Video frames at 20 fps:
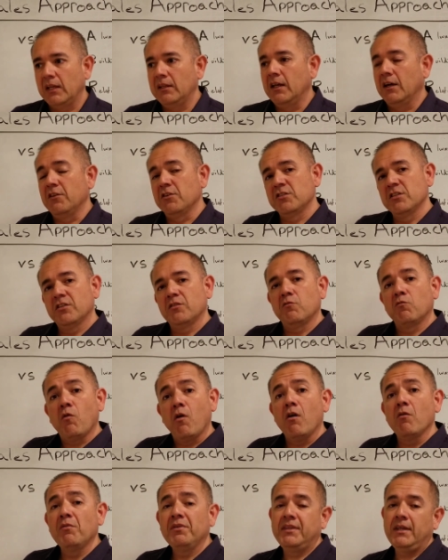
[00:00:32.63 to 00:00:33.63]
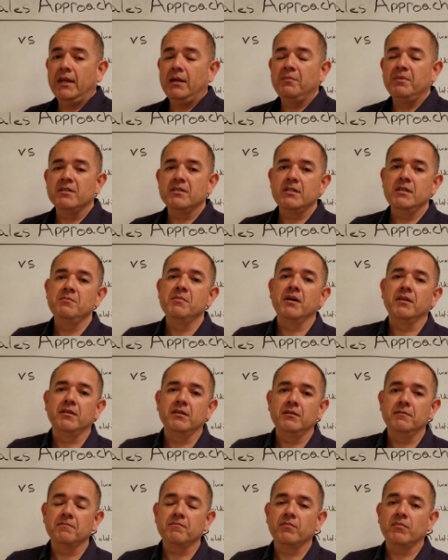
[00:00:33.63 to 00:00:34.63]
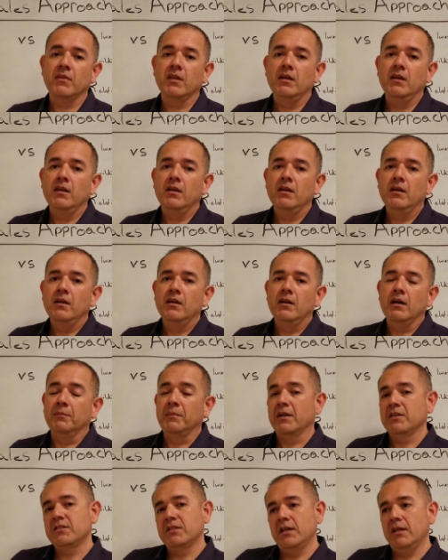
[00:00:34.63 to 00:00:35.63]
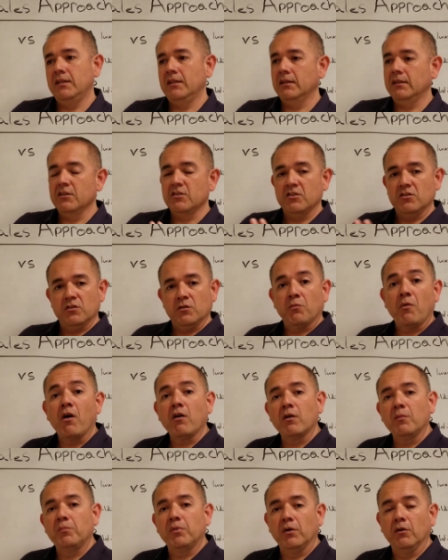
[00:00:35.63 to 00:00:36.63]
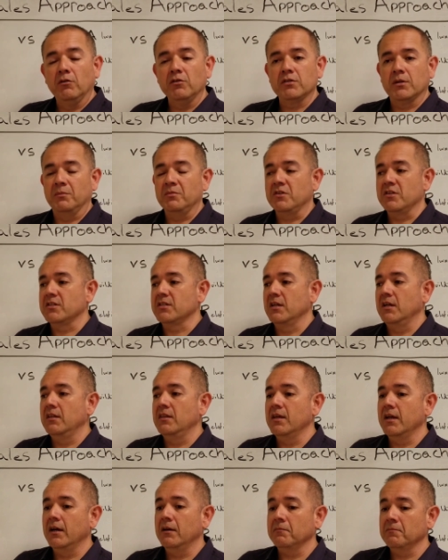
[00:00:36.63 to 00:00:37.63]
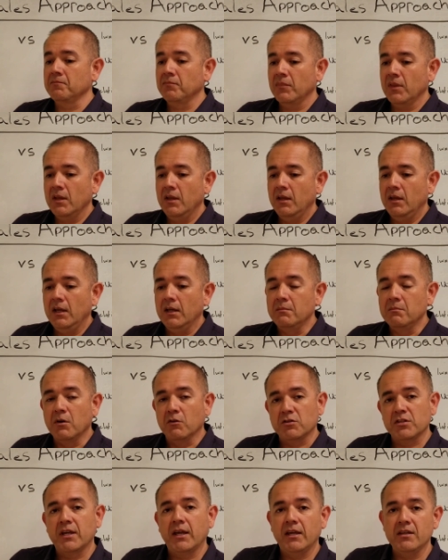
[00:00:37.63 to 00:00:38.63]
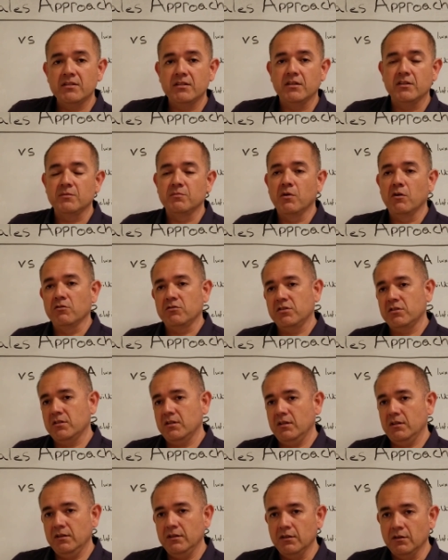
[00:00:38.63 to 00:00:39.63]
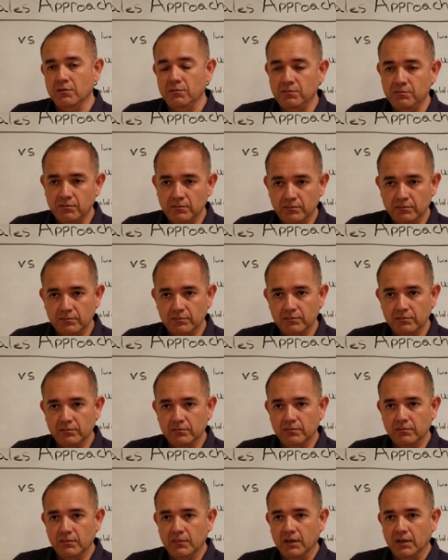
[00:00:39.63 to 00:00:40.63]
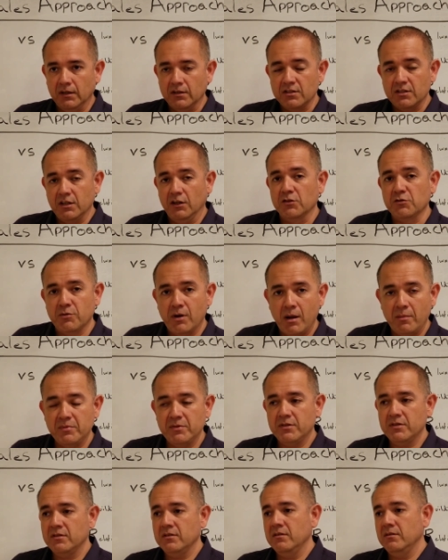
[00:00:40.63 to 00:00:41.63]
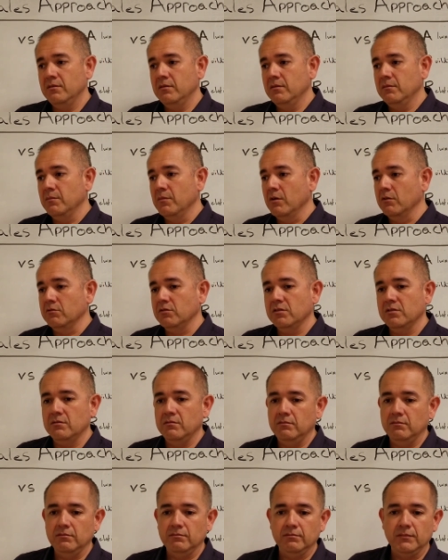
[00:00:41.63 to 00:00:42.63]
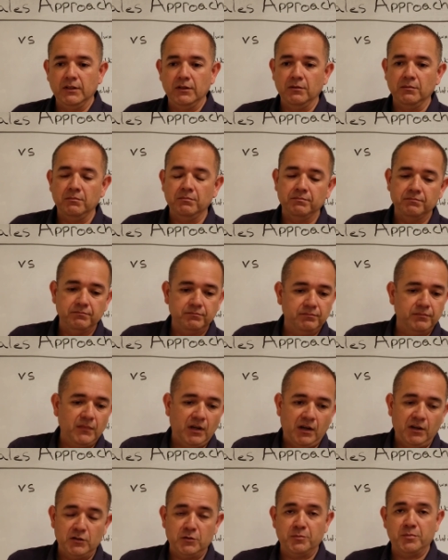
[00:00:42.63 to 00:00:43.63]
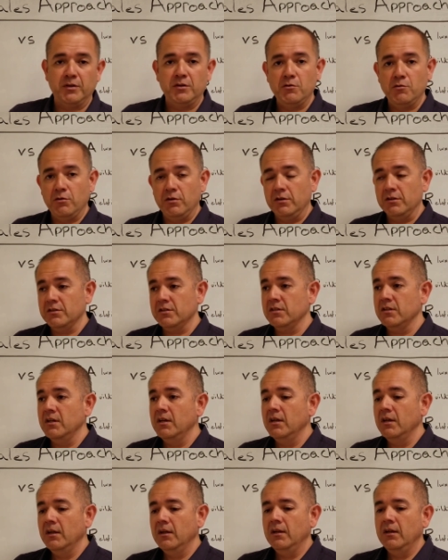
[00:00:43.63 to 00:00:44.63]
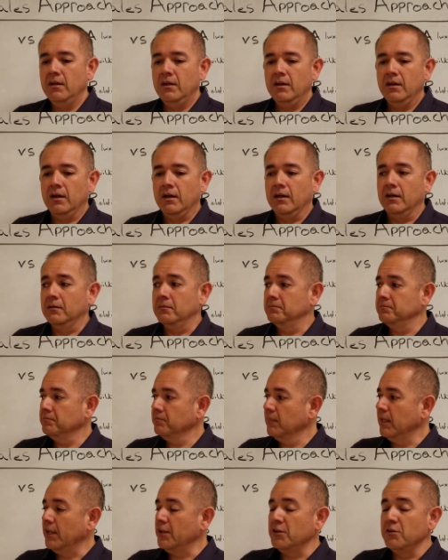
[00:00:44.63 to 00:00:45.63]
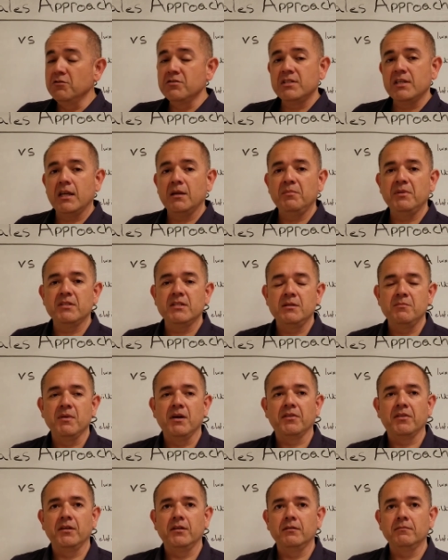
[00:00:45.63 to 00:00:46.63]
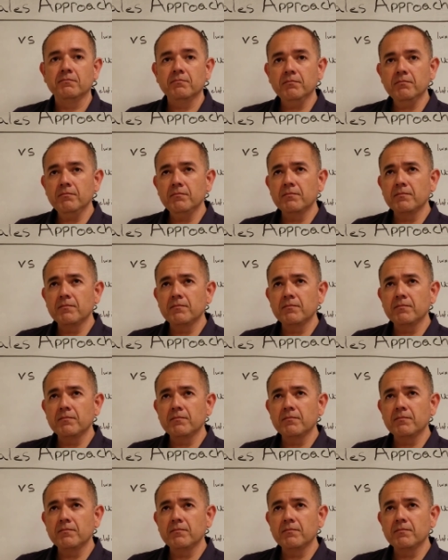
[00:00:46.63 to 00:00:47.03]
Now, there's nothing wrong with the ABC method. I'm not saying that this is a wrong approach. I'm just saying that in most cases, most sales reps, most entrepreneurs that use the ABC method,